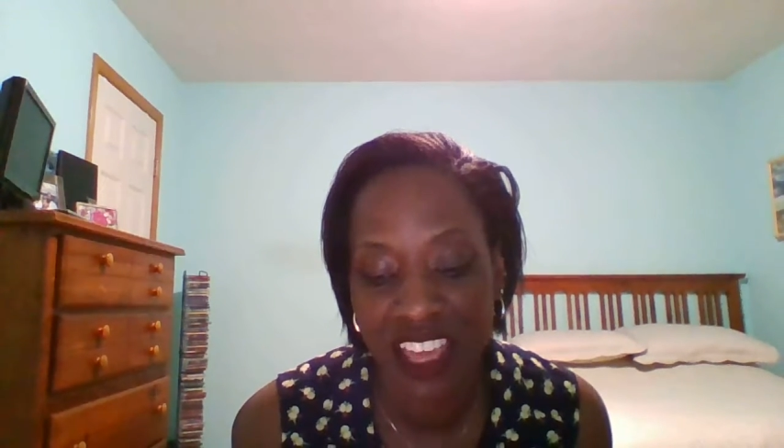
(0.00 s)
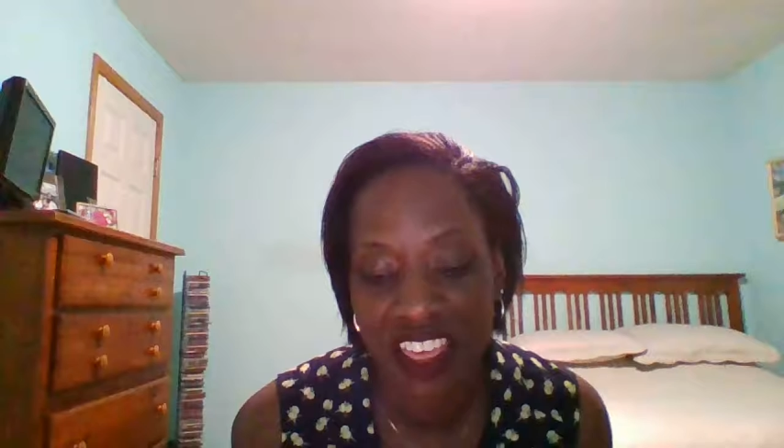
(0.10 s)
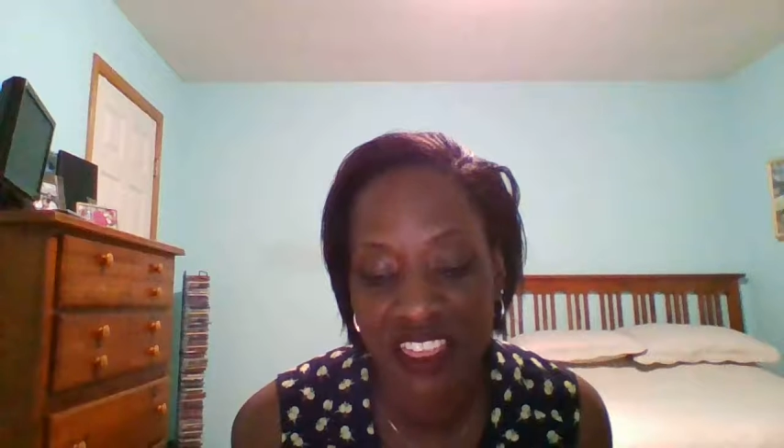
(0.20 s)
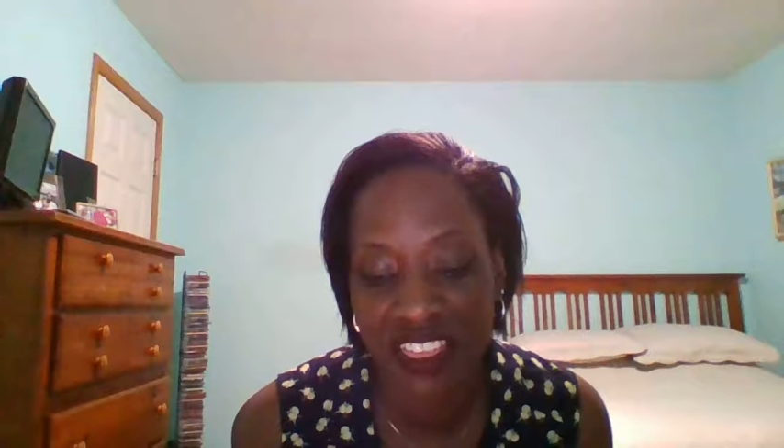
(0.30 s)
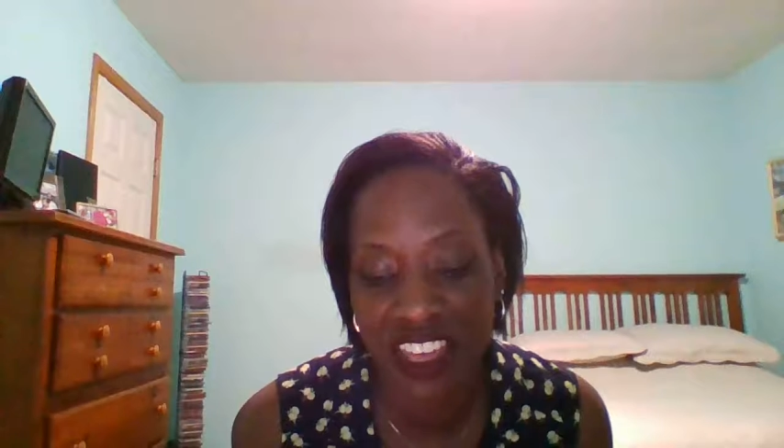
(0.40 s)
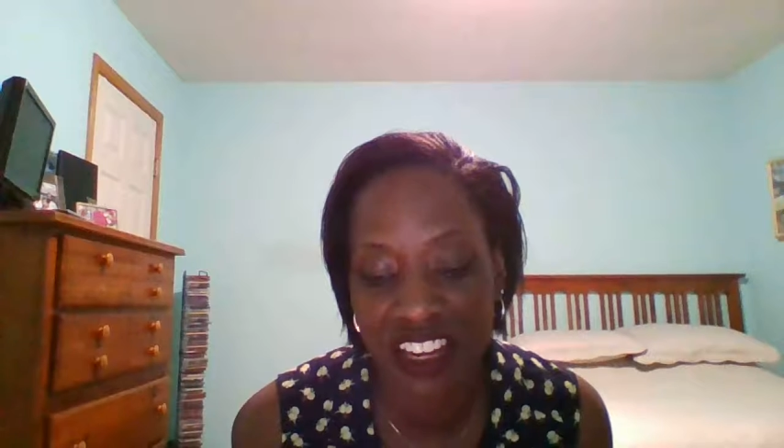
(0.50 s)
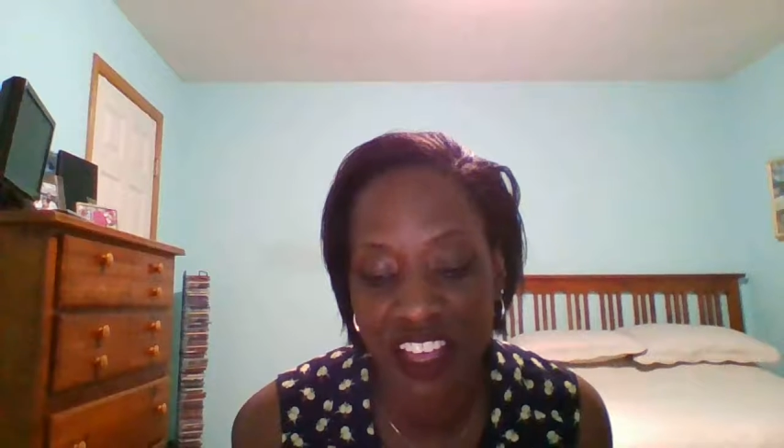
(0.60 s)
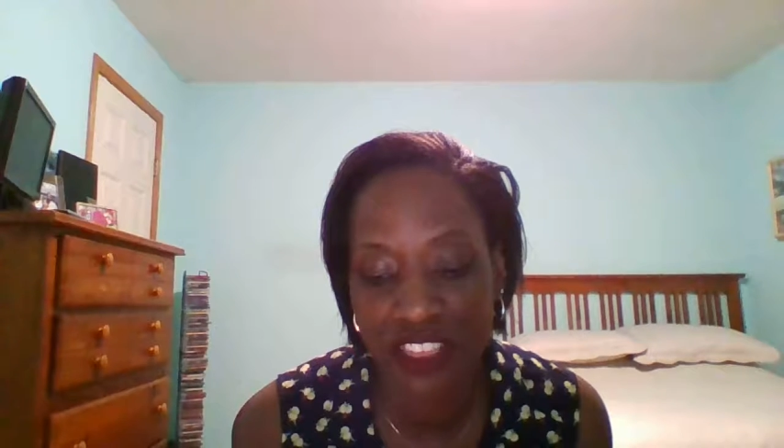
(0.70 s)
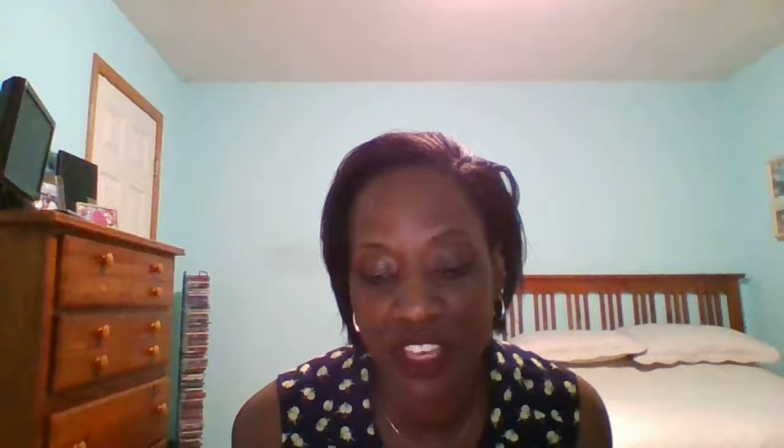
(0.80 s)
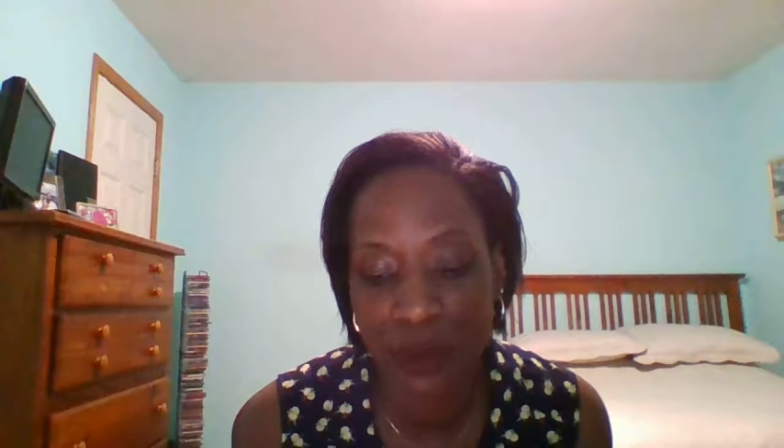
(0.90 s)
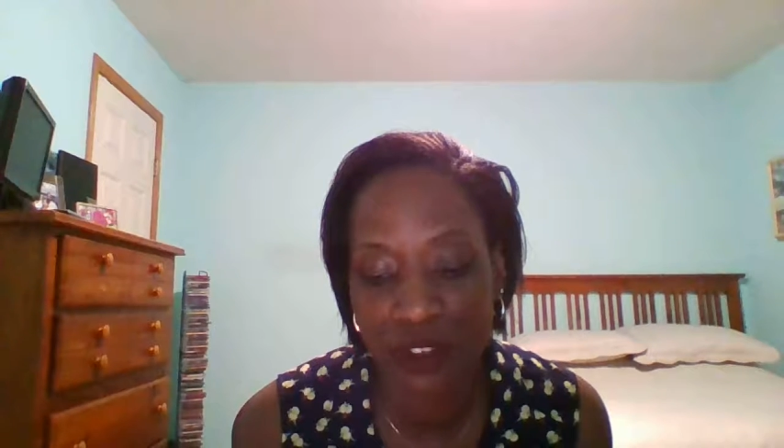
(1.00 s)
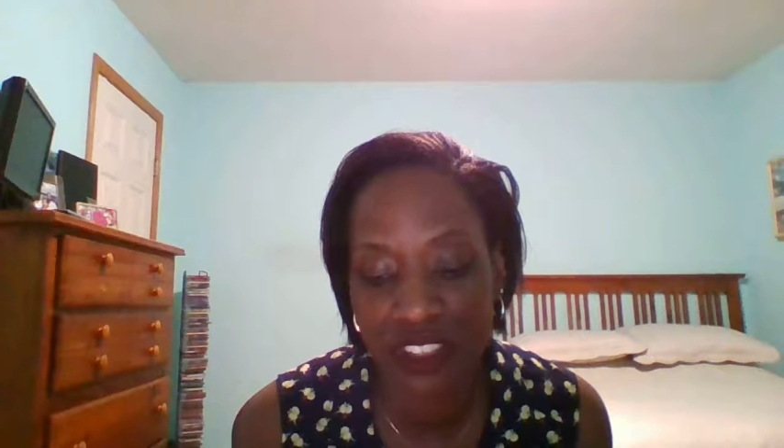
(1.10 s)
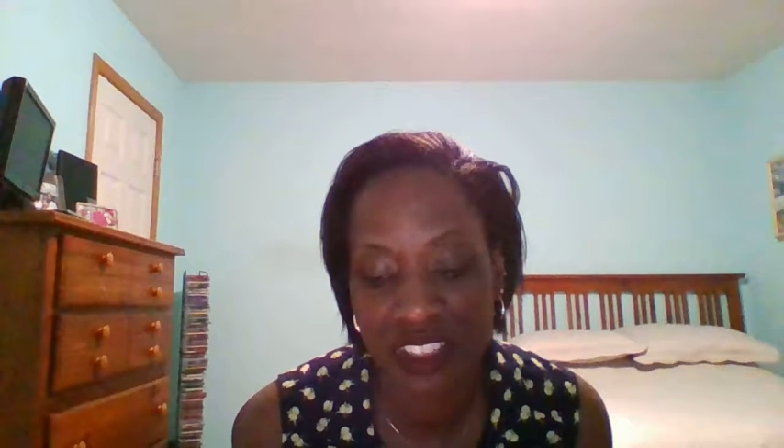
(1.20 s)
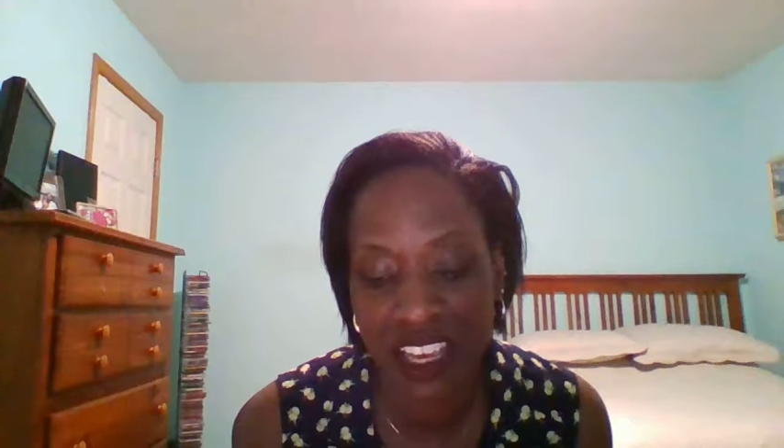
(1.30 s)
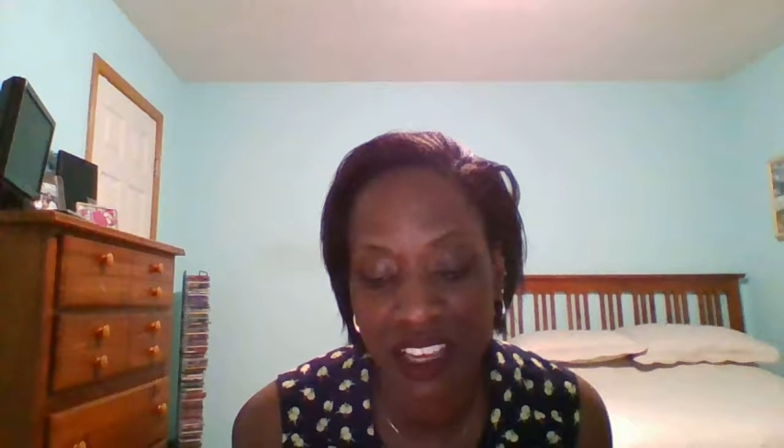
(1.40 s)
Then nothing will
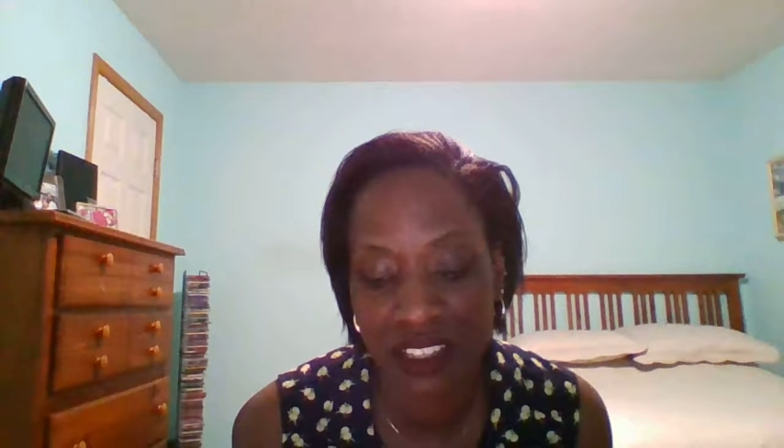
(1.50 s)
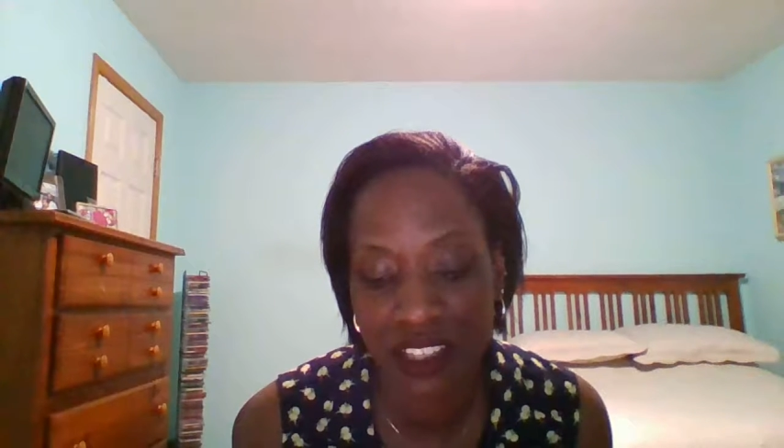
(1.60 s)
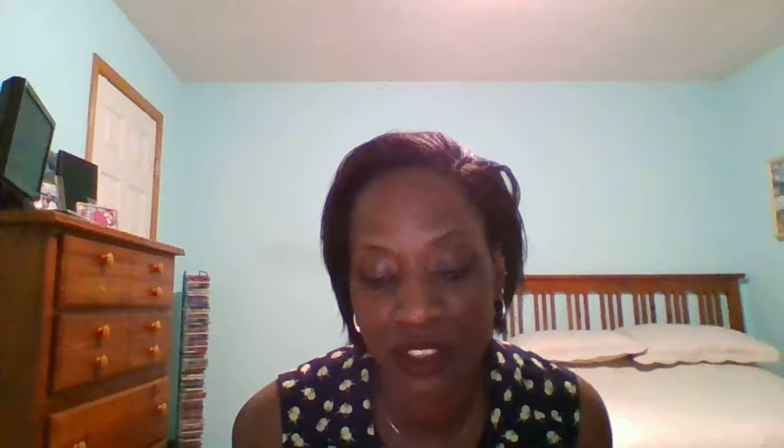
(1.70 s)
stand in the